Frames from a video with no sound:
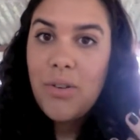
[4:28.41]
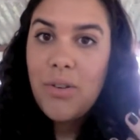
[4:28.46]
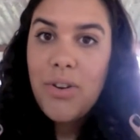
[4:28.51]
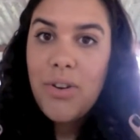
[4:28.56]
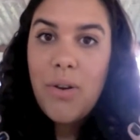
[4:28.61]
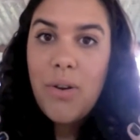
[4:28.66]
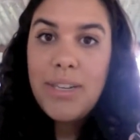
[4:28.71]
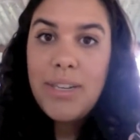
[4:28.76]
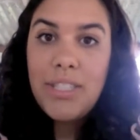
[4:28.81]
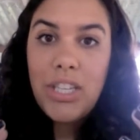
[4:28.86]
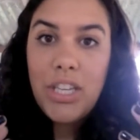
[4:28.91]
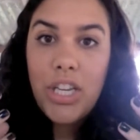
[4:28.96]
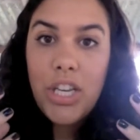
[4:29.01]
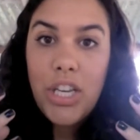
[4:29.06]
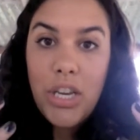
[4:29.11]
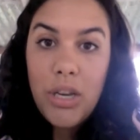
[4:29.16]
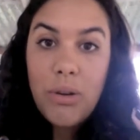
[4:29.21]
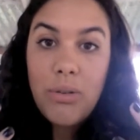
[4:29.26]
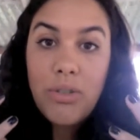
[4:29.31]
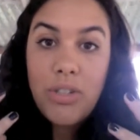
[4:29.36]
you'll notice a
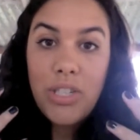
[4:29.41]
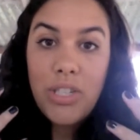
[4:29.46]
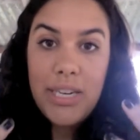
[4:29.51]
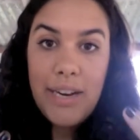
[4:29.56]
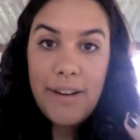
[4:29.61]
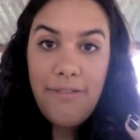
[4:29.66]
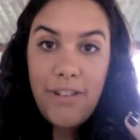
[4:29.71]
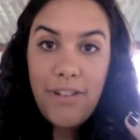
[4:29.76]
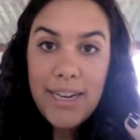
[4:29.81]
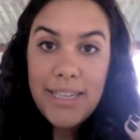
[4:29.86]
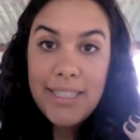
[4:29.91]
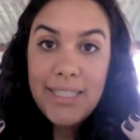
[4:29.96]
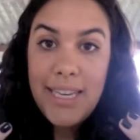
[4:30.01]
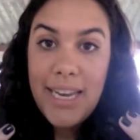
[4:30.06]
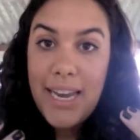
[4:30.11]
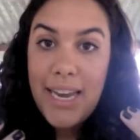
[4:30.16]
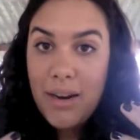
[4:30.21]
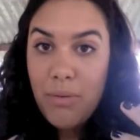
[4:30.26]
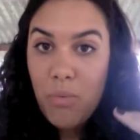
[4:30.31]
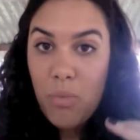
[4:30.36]
huge difference
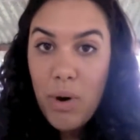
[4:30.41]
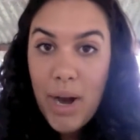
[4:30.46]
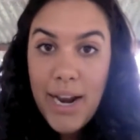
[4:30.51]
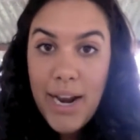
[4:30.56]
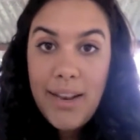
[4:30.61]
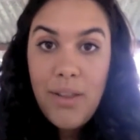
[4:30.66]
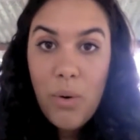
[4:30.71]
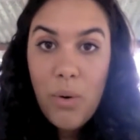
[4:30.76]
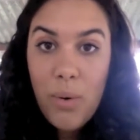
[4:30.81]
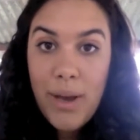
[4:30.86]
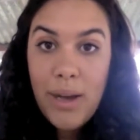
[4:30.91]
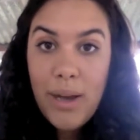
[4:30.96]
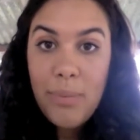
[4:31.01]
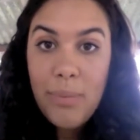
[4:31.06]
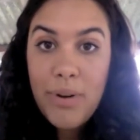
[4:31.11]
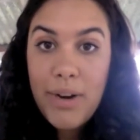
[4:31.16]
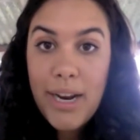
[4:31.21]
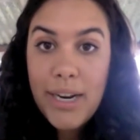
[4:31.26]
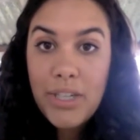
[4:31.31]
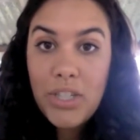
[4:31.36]
in, one, the oil
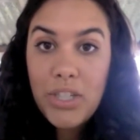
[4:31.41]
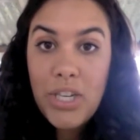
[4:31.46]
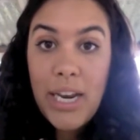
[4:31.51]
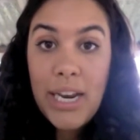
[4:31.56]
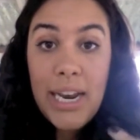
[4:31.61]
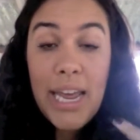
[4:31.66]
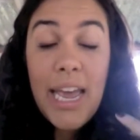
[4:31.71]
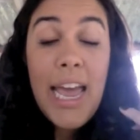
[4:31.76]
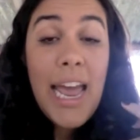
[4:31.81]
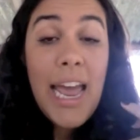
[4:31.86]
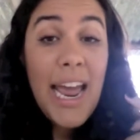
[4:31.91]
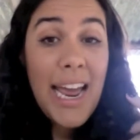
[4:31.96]
production,